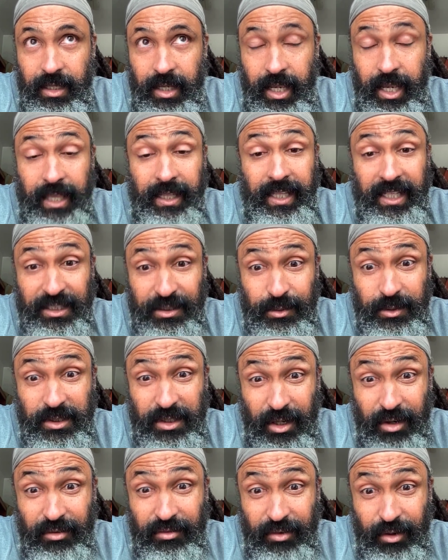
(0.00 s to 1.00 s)
And that's what's
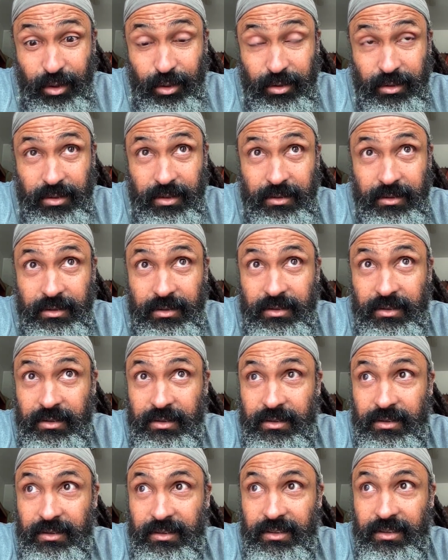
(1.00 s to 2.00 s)
our fault.
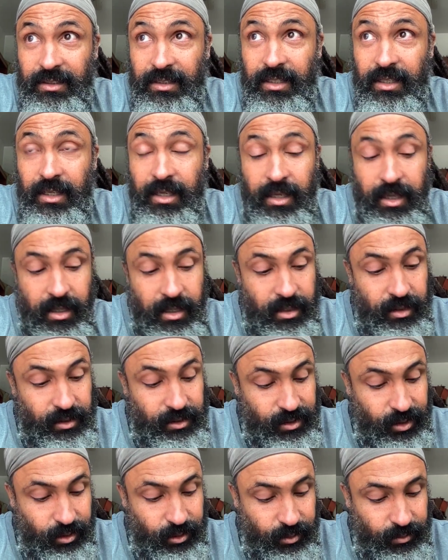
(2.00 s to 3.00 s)

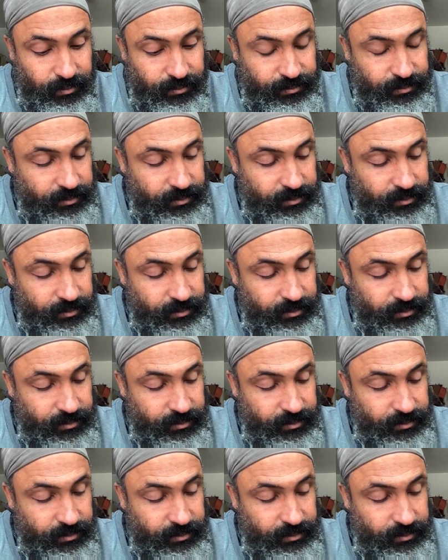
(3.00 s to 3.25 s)
So,